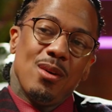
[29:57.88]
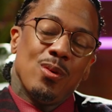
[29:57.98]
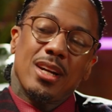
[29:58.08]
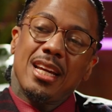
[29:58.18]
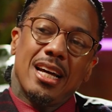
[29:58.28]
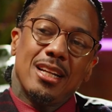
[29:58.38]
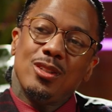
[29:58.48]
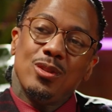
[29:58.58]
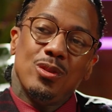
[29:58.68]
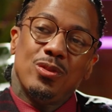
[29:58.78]
what can I
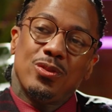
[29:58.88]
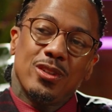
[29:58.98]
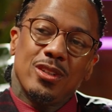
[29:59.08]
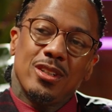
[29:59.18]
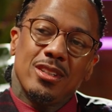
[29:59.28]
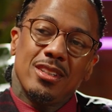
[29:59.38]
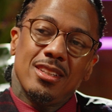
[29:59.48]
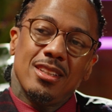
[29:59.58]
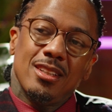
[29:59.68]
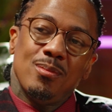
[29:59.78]
do for
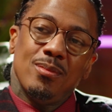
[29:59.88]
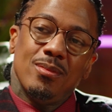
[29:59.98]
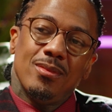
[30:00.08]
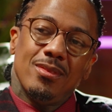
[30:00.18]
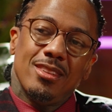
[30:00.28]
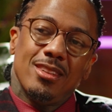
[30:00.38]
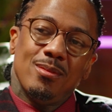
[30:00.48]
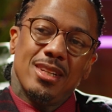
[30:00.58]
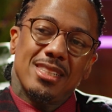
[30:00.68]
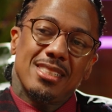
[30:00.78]
the
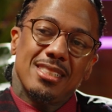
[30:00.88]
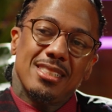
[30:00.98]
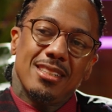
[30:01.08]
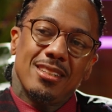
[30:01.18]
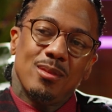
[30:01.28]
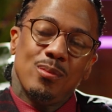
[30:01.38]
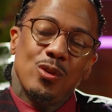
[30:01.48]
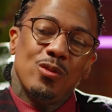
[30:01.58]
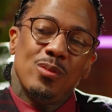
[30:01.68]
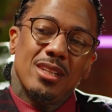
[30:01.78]
mission and the
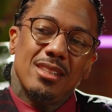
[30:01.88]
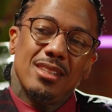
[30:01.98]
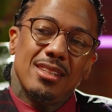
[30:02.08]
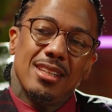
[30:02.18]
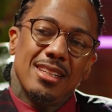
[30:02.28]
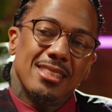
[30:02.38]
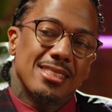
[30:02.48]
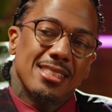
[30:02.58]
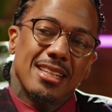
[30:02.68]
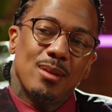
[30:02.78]
movement? And he
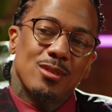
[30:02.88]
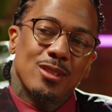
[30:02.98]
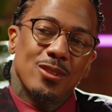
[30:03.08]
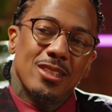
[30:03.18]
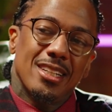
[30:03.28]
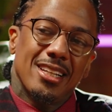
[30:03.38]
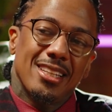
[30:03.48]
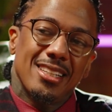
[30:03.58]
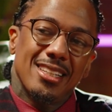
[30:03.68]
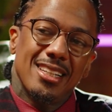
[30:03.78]
says, absolutely nothing.